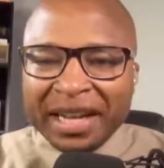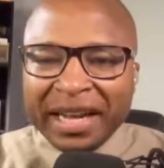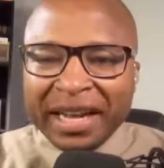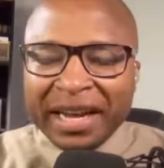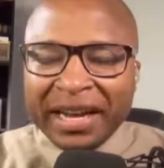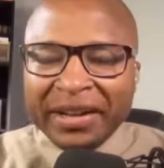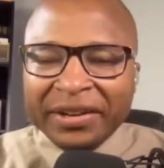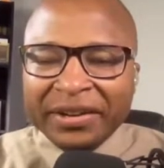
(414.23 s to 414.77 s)

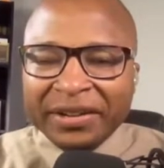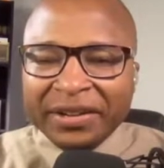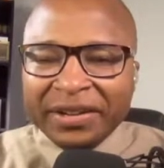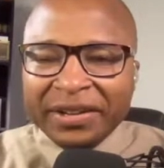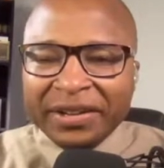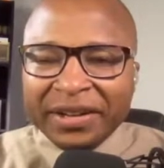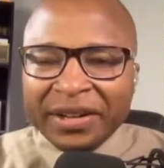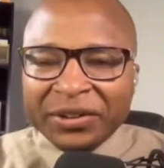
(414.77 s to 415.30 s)
and
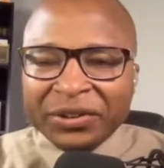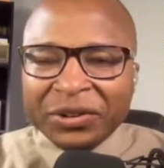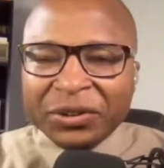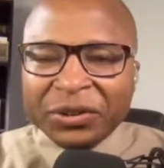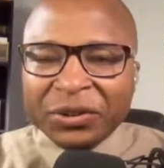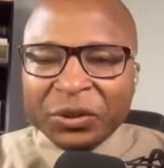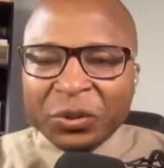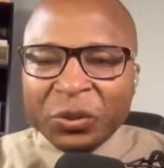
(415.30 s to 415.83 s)
uh,
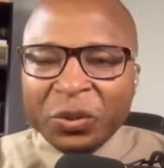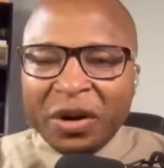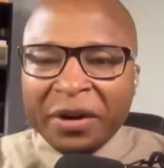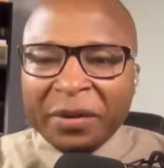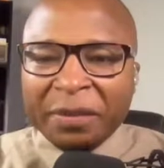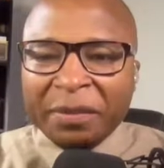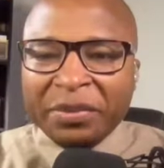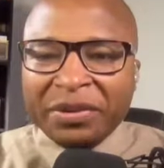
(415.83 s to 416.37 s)
Sister
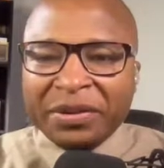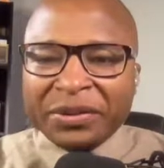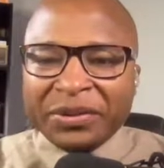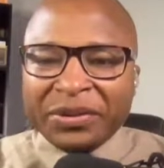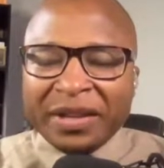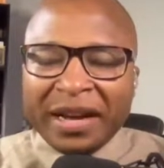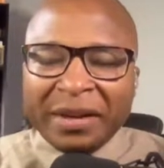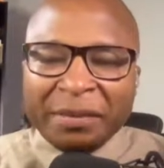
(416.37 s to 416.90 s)
Tawana
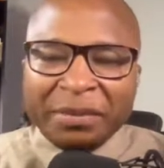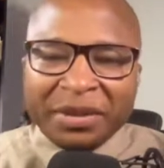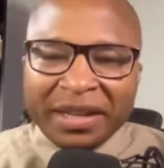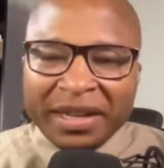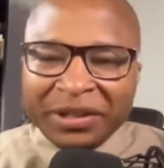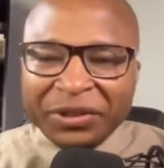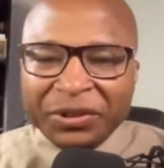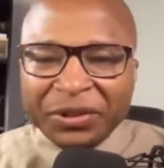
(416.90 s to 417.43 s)
Brooks, God
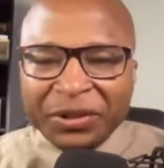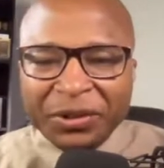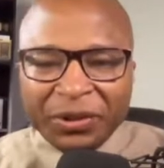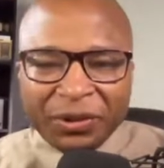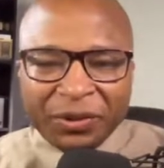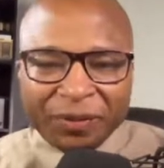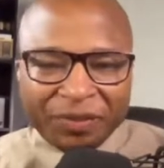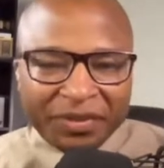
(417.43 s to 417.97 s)
bless
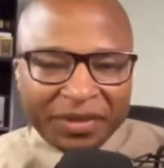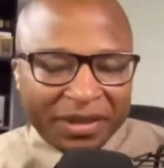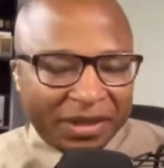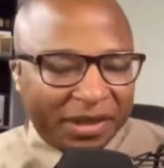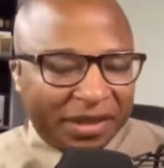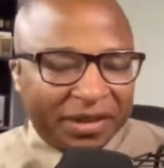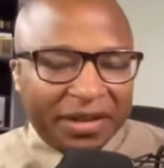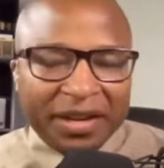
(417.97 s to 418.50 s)
you.
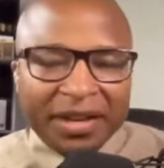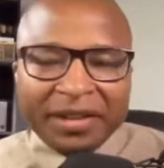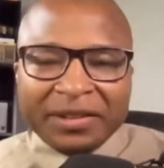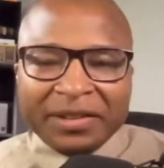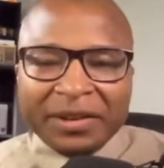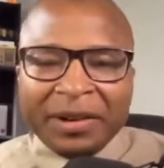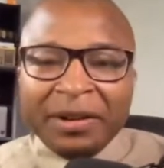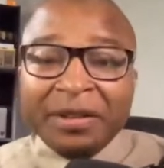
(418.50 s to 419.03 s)
And
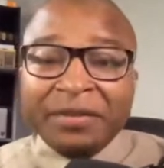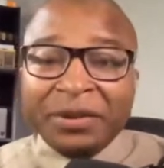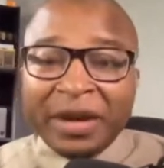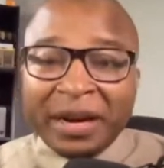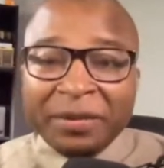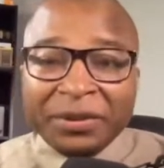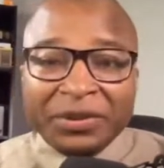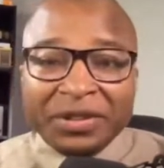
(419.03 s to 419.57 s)
to all of you,
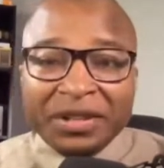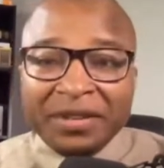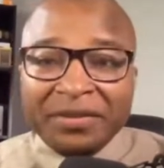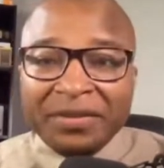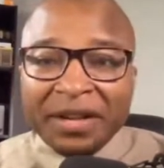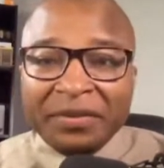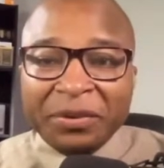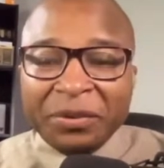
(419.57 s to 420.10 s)
I
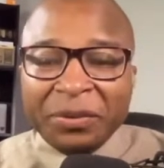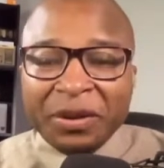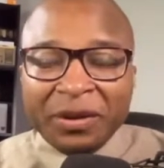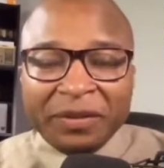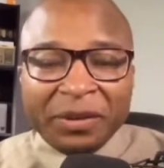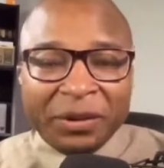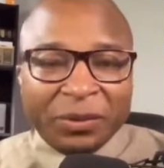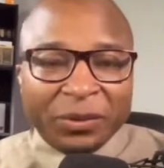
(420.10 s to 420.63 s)
receive every one
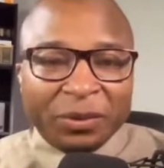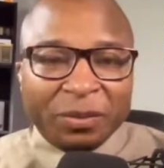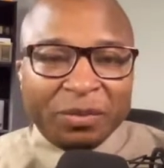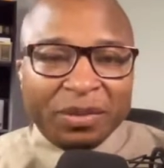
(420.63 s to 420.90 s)
of those